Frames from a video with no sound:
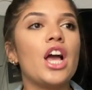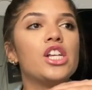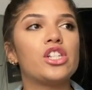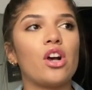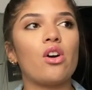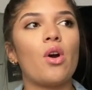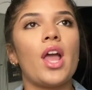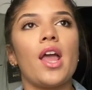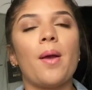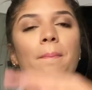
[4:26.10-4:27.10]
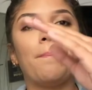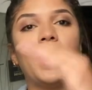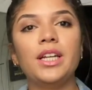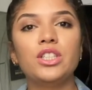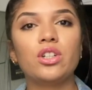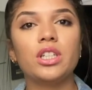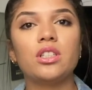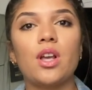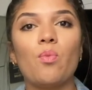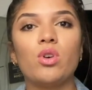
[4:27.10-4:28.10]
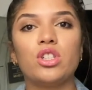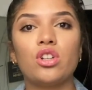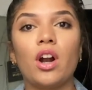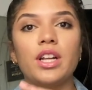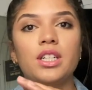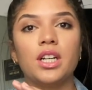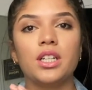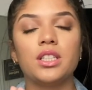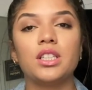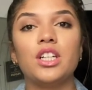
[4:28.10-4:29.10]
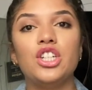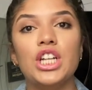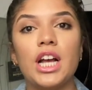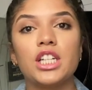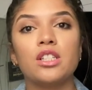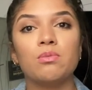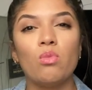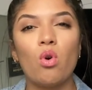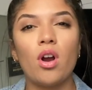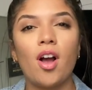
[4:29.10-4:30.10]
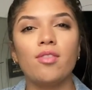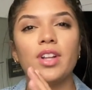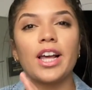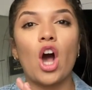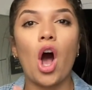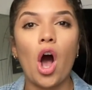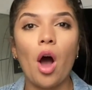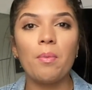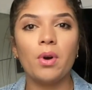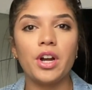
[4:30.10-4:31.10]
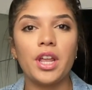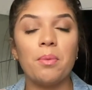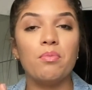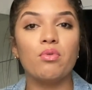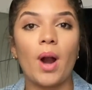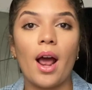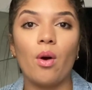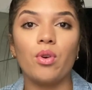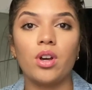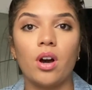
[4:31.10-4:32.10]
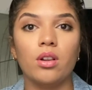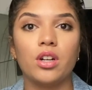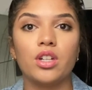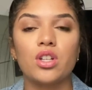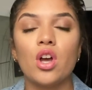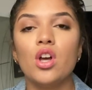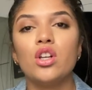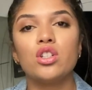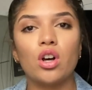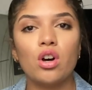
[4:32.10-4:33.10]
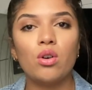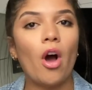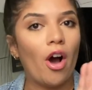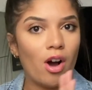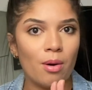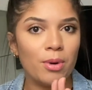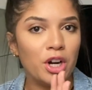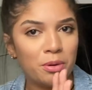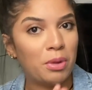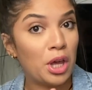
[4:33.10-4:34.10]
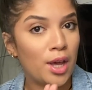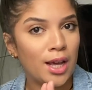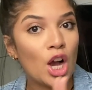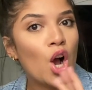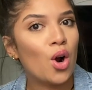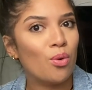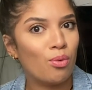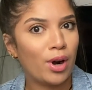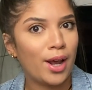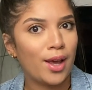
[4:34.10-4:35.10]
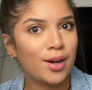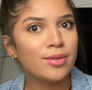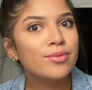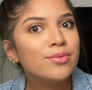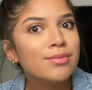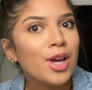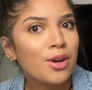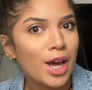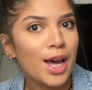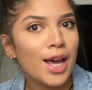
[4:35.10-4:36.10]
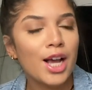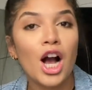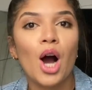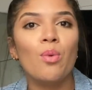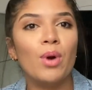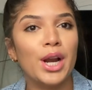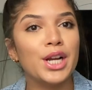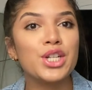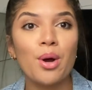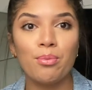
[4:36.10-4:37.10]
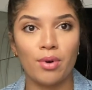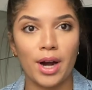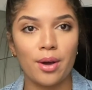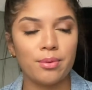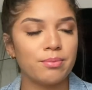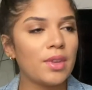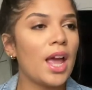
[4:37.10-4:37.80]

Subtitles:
So, Pinterest was starting to suggest more of like auburny brown colors. So, auburn being red, okay, a reddish brown.